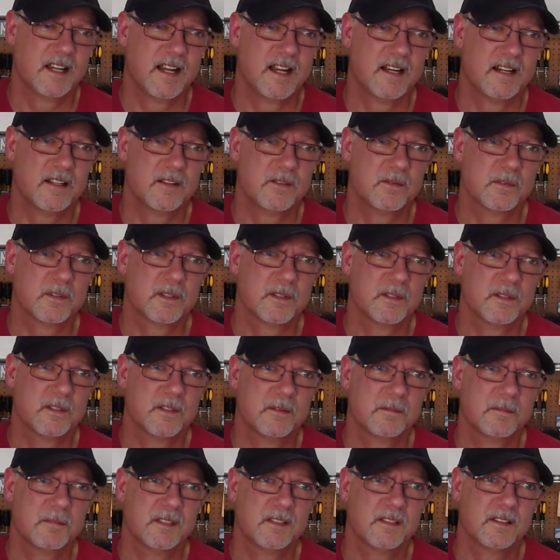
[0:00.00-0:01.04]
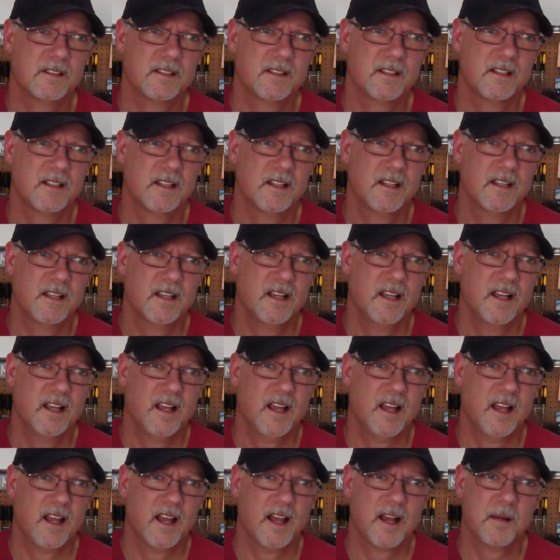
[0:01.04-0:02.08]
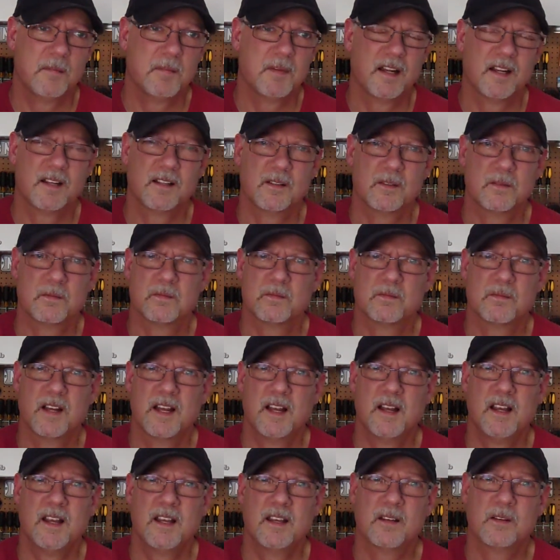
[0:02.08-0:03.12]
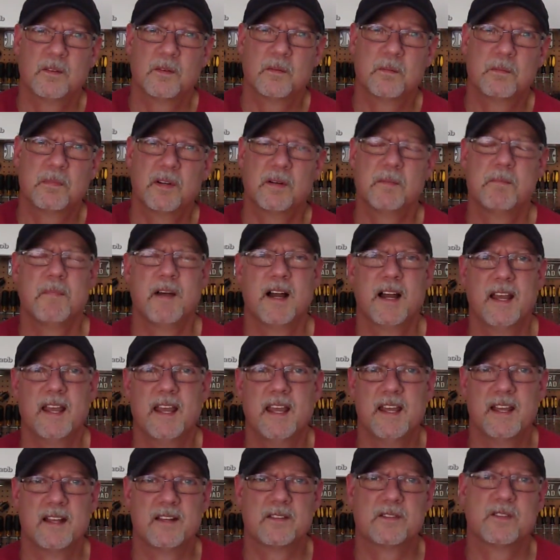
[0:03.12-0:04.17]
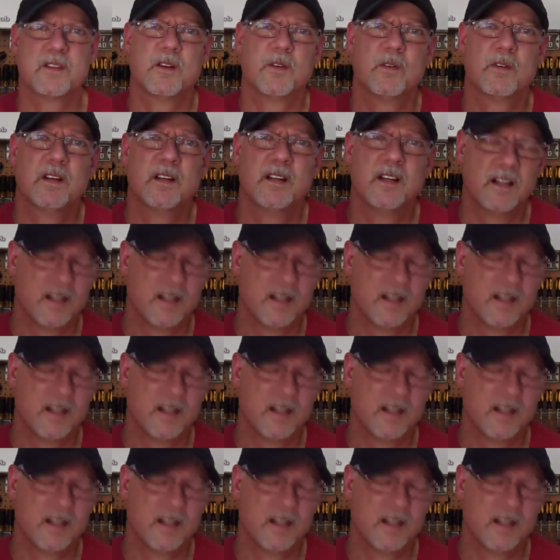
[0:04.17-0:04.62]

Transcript: Got on to them, but I ain't going to put my hands on